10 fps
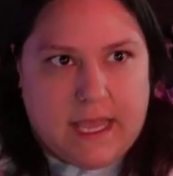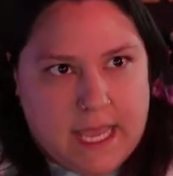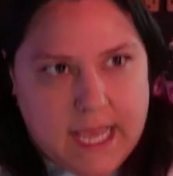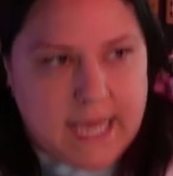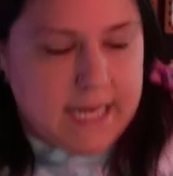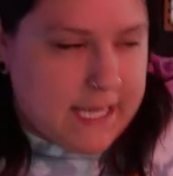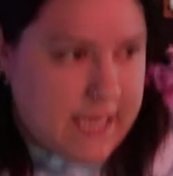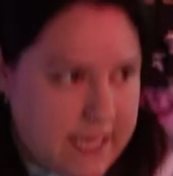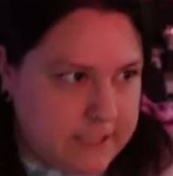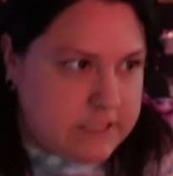in
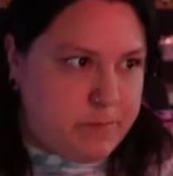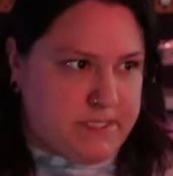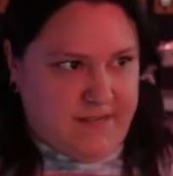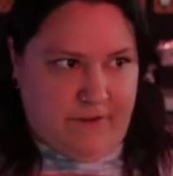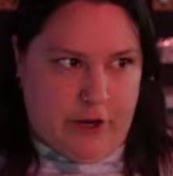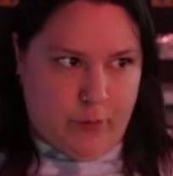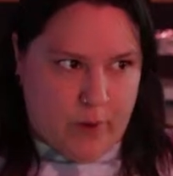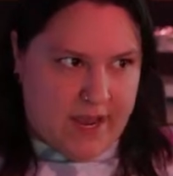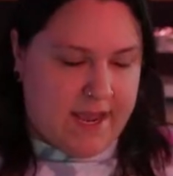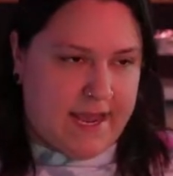a specific
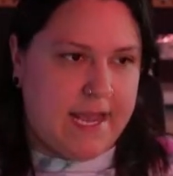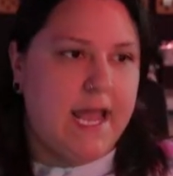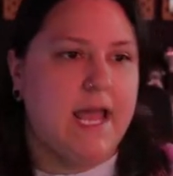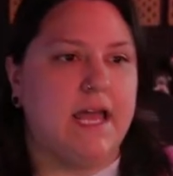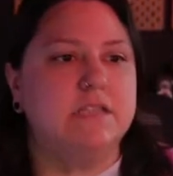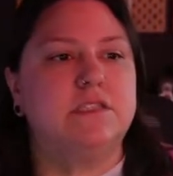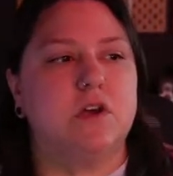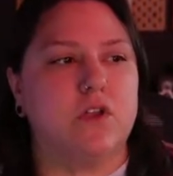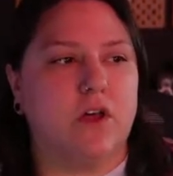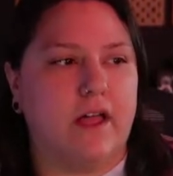way. And so
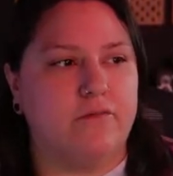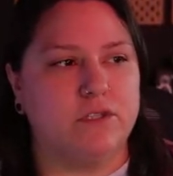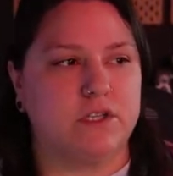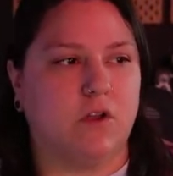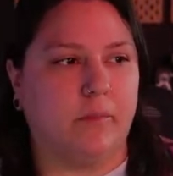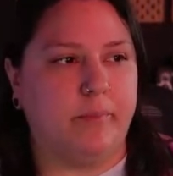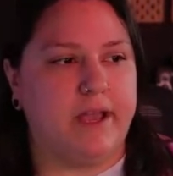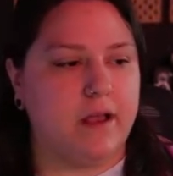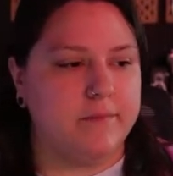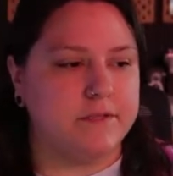you'll have what's called
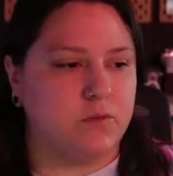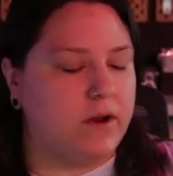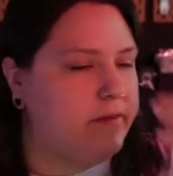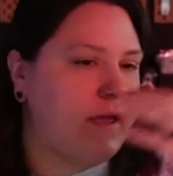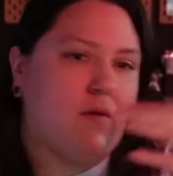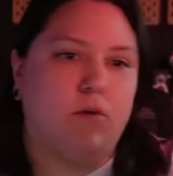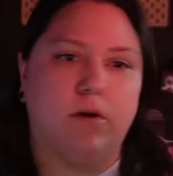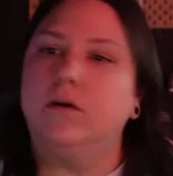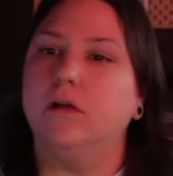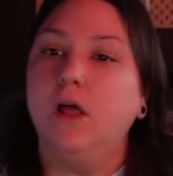pickups, where they
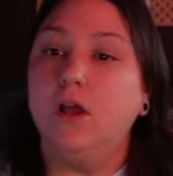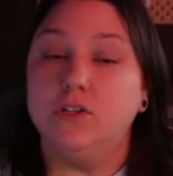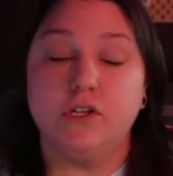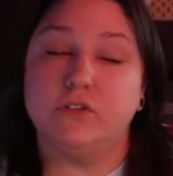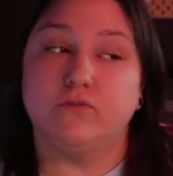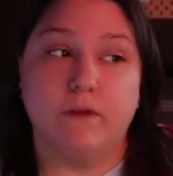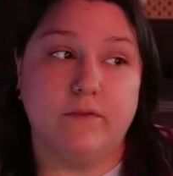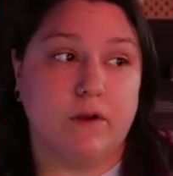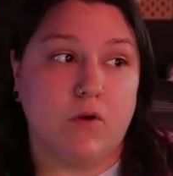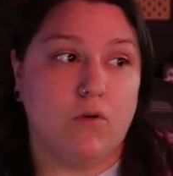will just
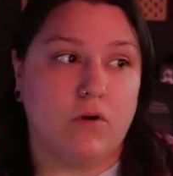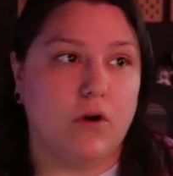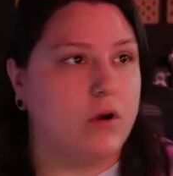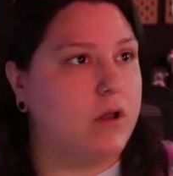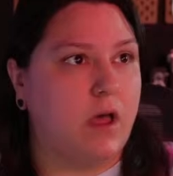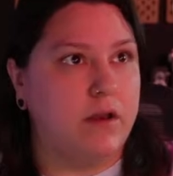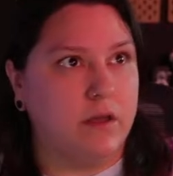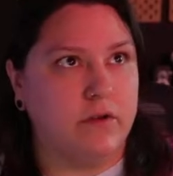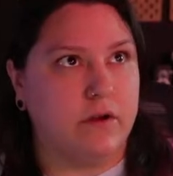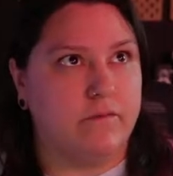re-record
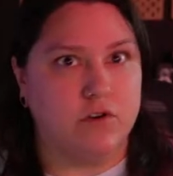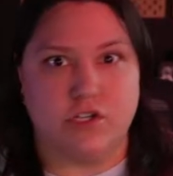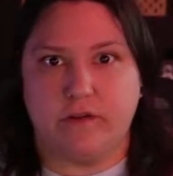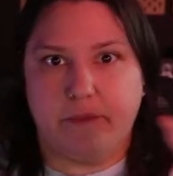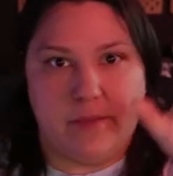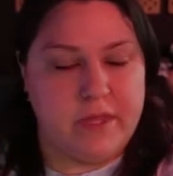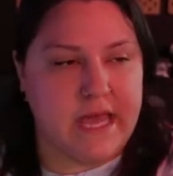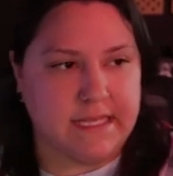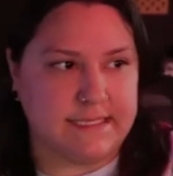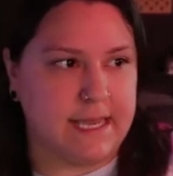another version of maybe
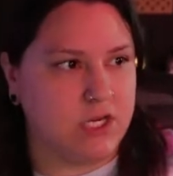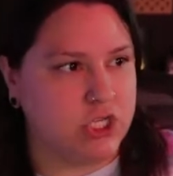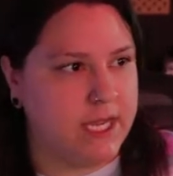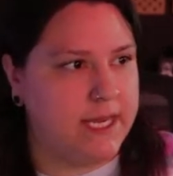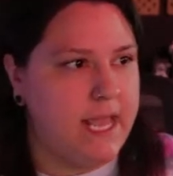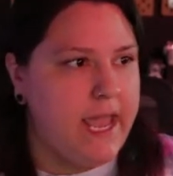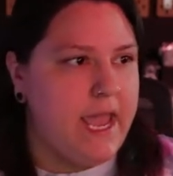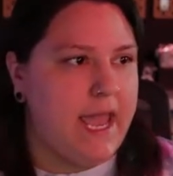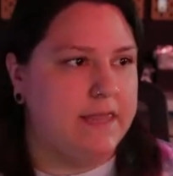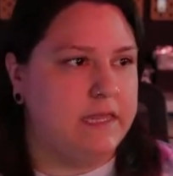that section,
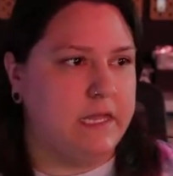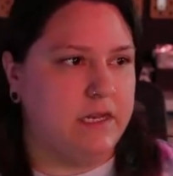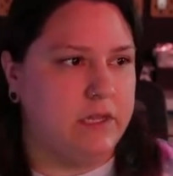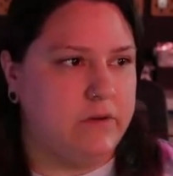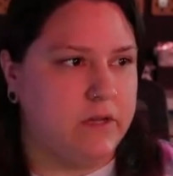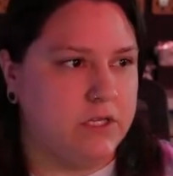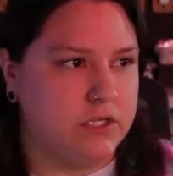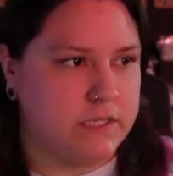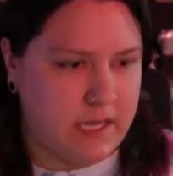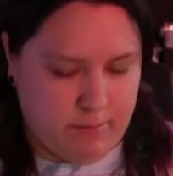and then you can
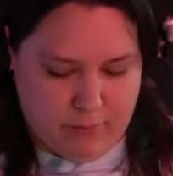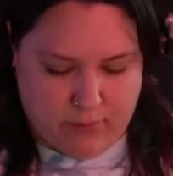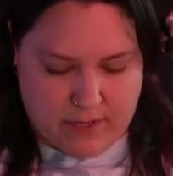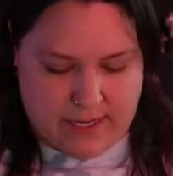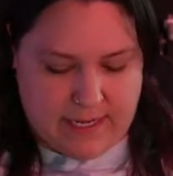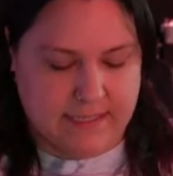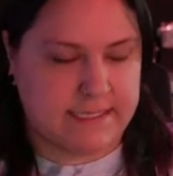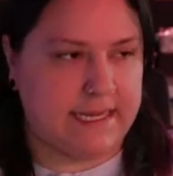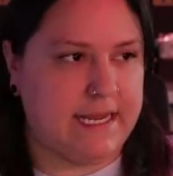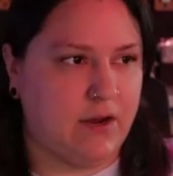just import it
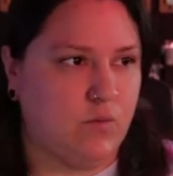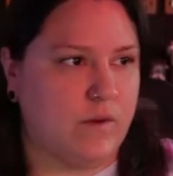into here, right?